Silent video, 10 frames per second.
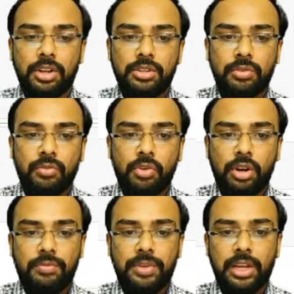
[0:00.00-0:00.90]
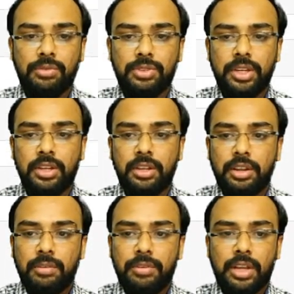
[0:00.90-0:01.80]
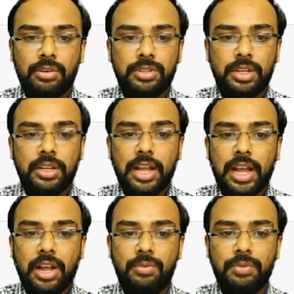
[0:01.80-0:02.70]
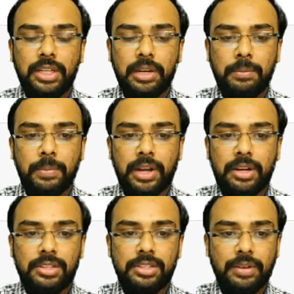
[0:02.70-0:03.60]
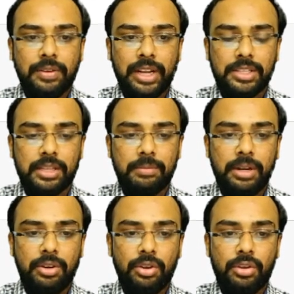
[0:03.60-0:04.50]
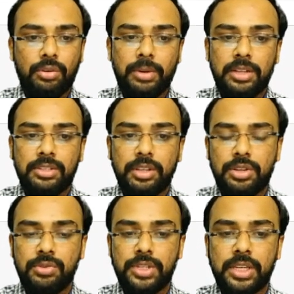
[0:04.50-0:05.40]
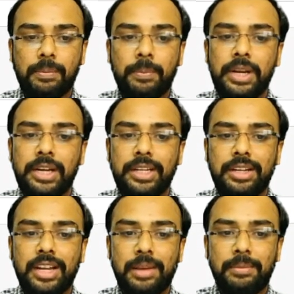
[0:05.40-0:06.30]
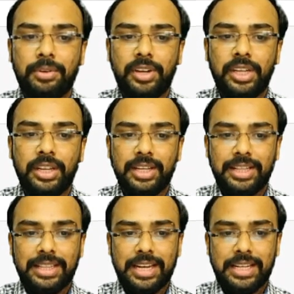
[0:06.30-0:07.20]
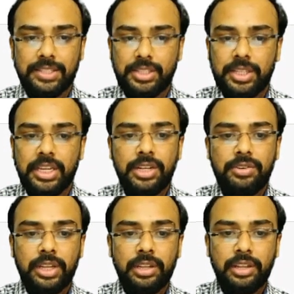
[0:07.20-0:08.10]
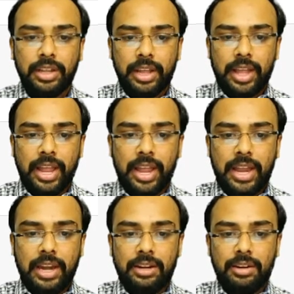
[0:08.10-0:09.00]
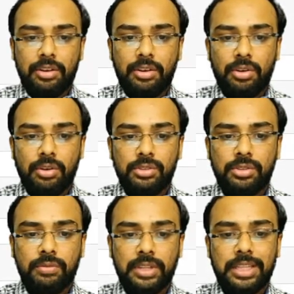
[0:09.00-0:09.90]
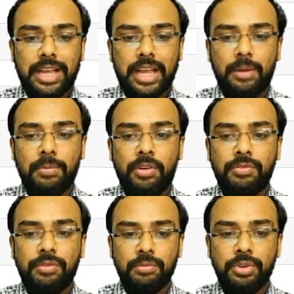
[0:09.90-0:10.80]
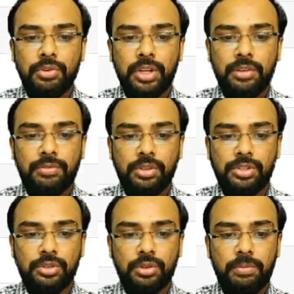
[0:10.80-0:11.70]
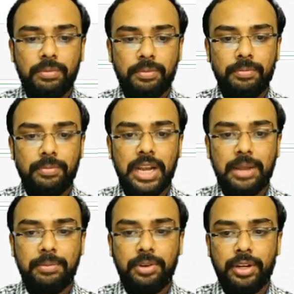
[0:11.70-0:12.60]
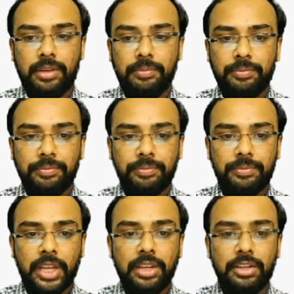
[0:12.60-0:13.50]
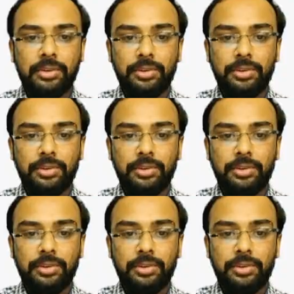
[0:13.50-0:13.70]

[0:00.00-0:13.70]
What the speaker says: So what we have seen how we can parse our XML documents using a built-in library, that is ElementTree, and also with the help of BeautifulSoup library. Thank you.